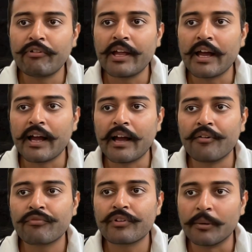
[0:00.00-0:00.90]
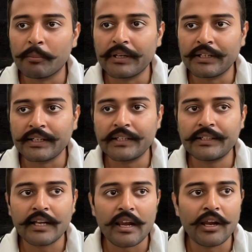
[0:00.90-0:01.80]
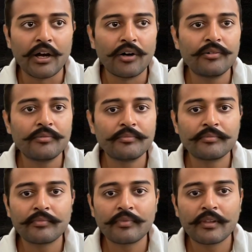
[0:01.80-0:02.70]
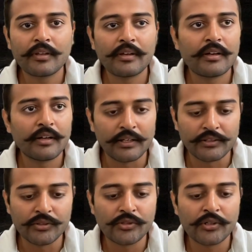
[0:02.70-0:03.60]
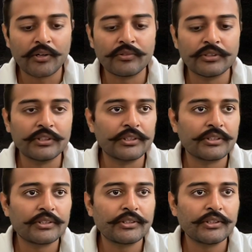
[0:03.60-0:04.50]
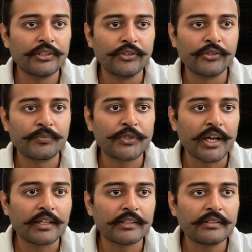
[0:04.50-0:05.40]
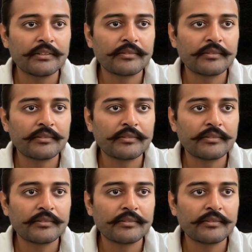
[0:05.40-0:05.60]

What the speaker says: we have completed till now. I'll go to our YouTube channel.